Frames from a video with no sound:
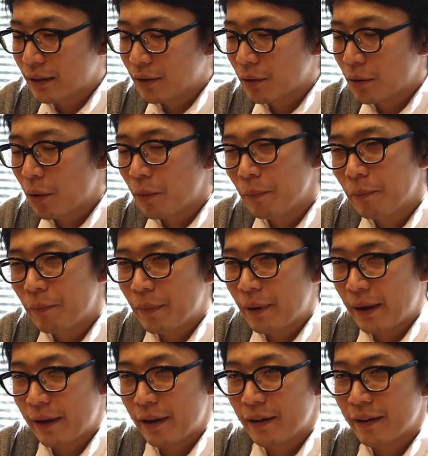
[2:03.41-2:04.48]

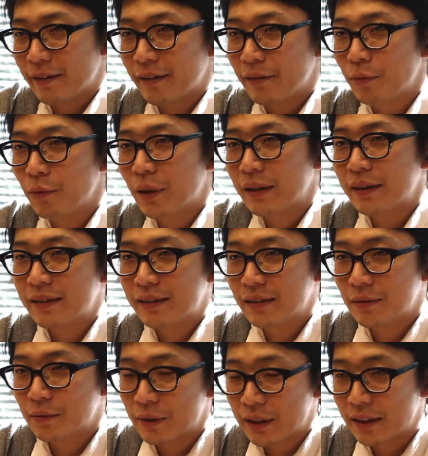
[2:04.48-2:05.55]
compare
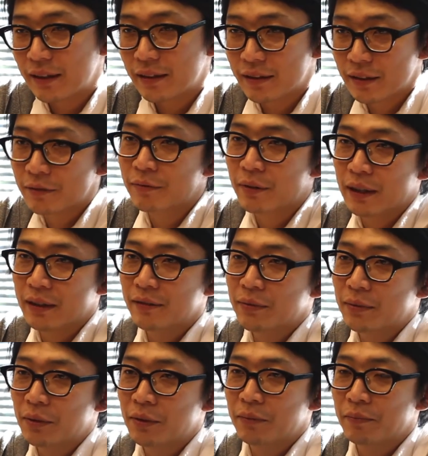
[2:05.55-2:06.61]
what's really different
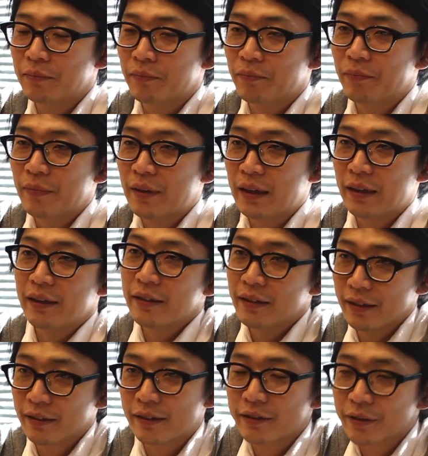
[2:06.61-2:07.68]
from the
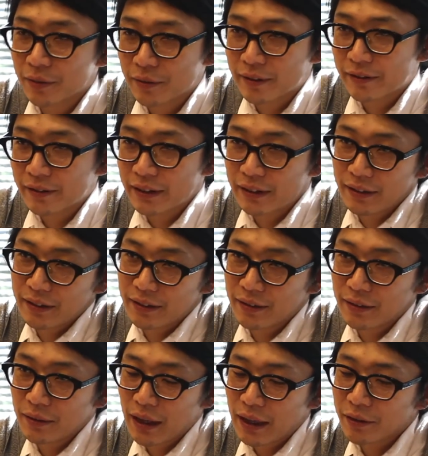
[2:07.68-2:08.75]
other
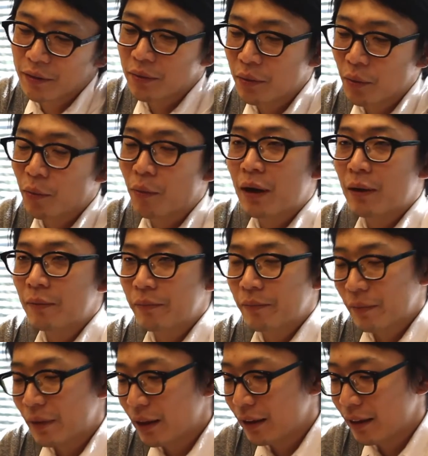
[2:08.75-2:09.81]
nationalities. I don't know what
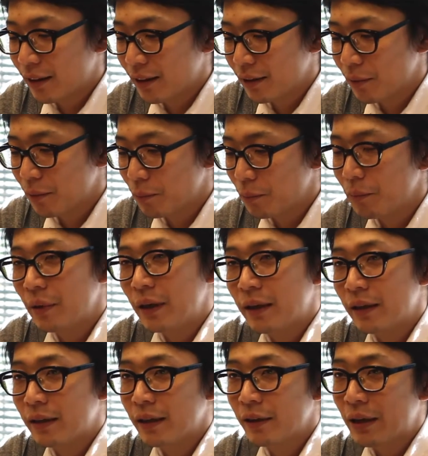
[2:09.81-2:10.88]

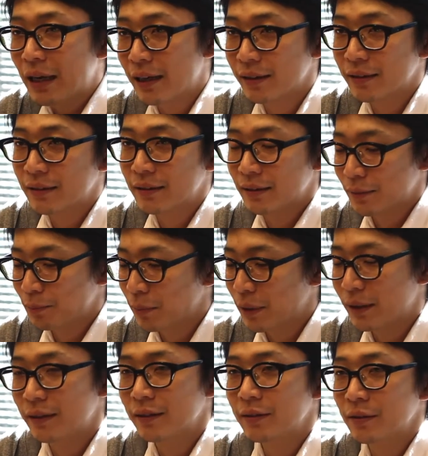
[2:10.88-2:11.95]
me as
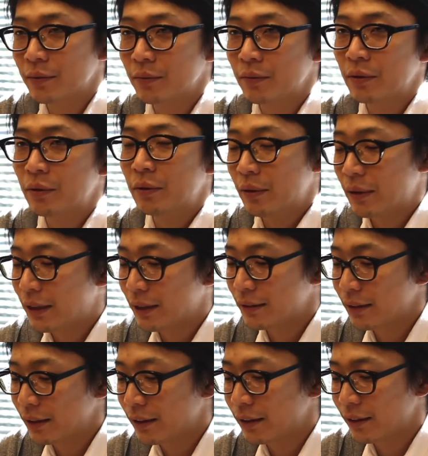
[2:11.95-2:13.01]
person or as
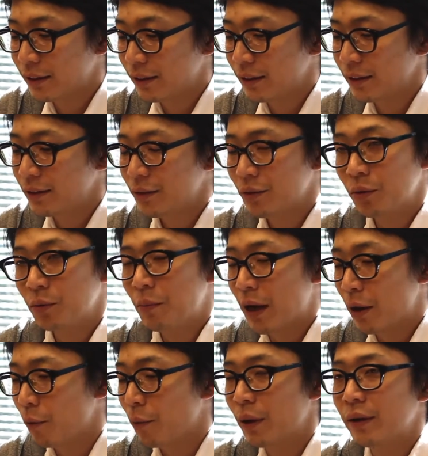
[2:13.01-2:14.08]
an artist or
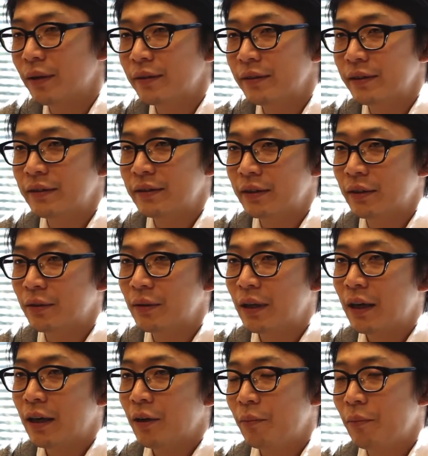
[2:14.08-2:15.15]
my work itself
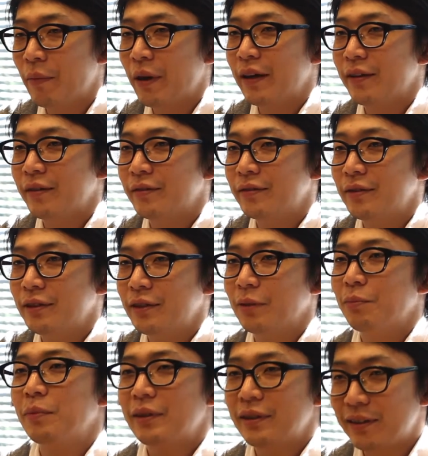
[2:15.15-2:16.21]
make
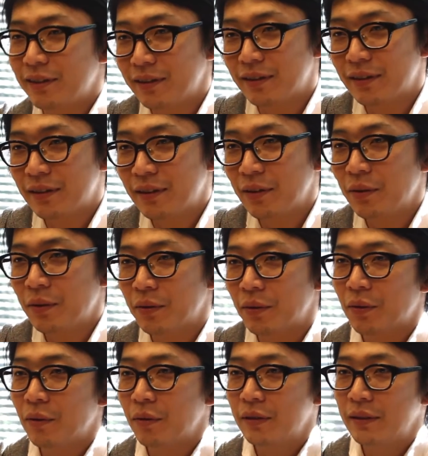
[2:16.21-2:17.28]
Japanese
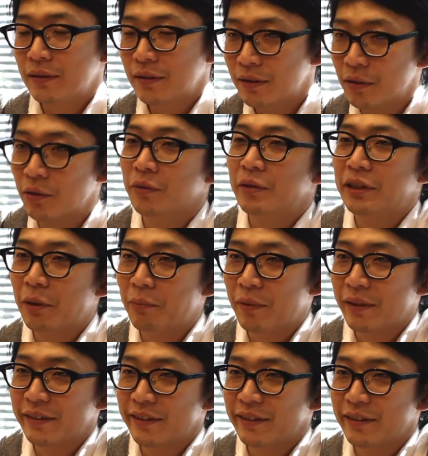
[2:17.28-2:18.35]
or it's
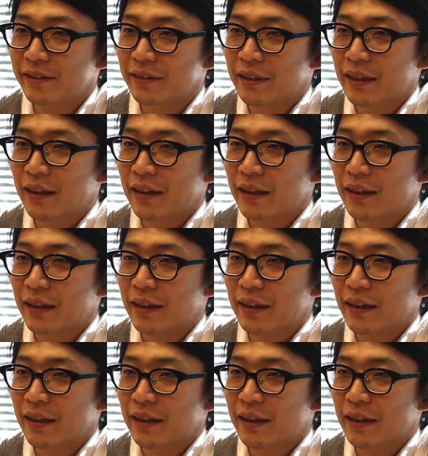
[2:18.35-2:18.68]
non-Japanese.